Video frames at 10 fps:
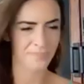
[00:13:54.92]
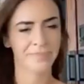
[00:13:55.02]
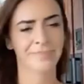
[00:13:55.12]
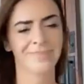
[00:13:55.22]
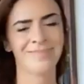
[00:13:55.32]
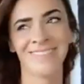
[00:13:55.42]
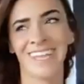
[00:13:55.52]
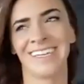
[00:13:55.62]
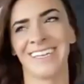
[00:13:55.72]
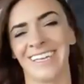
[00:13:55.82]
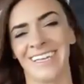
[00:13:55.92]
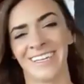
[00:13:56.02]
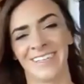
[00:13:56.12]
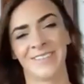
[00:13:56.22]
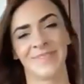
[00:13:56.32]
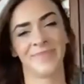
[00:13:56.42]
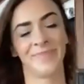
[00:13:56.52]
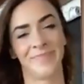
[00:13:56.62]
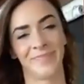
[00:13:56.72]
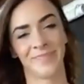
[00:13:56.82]

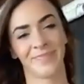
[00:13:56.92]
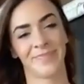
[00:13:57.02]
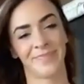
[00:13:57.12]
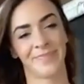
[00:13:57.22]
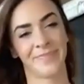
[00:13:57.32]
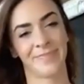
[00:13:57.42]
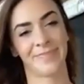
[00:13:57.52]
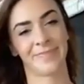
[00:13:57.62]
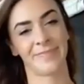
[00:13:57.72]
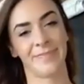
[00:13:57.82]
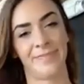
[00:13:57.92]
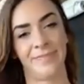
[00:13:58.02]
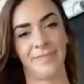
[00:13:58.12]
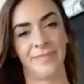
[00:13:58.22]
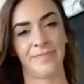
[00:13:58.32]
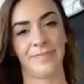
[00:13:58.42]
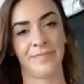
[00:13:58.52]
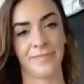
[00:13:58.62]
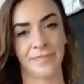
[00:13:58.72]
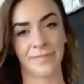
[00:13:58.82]

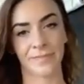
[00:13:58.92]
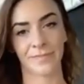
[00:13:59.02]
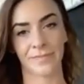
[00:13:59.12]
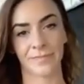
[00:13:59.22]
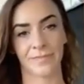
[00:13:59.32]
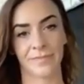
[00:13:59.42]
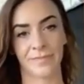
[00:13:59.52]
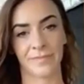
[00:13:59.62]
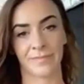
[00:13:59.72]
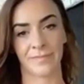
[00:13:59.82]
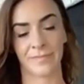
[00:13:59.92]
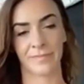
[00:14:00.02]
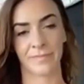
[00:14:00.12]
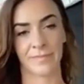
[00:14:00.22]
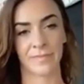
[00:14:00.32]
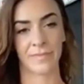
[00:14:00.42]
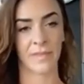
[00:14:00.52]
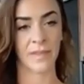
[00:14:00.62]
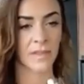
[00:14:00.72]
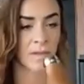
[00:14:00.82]

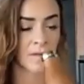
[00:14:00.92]
This person isn't speaking.